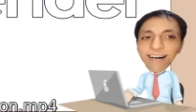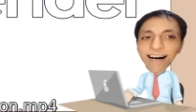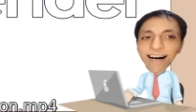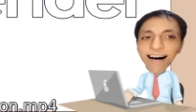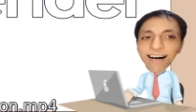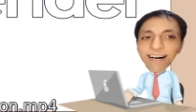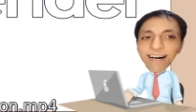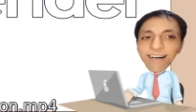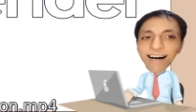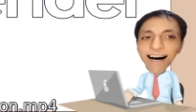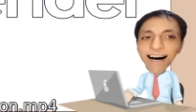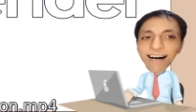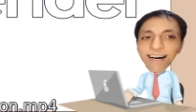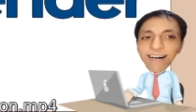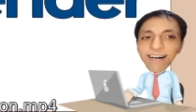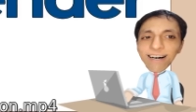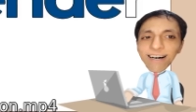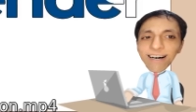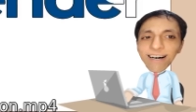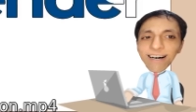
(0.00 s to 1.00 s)
Splendid.
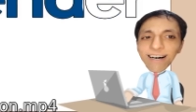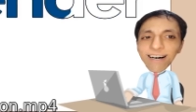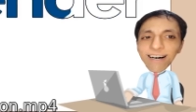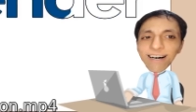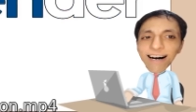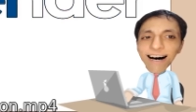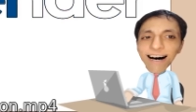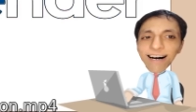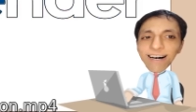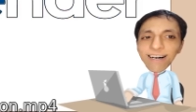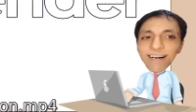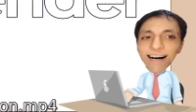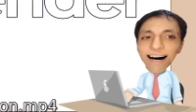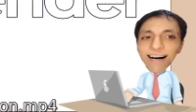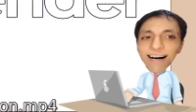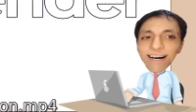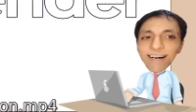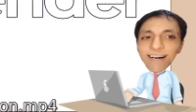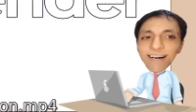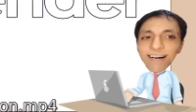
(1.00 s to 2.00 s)
In the next
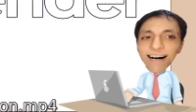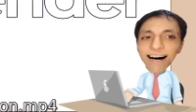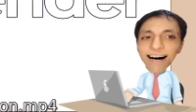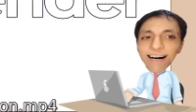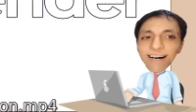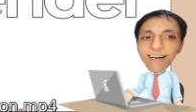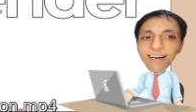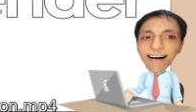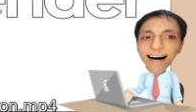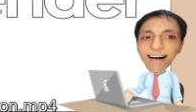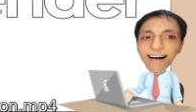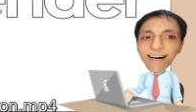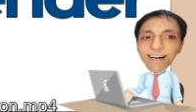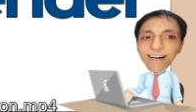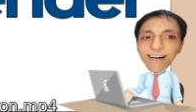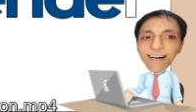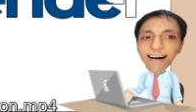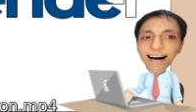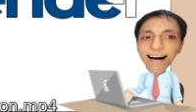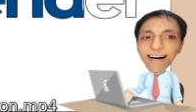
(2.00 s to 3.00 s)
episode coming
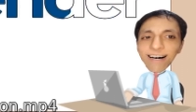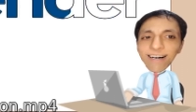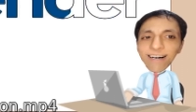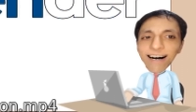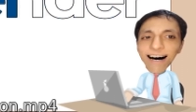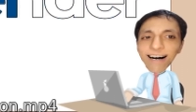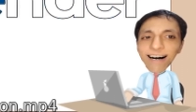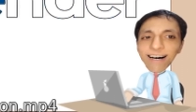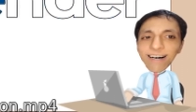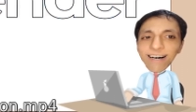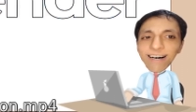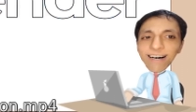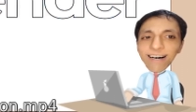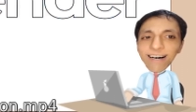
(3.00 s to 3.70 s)
out very soon,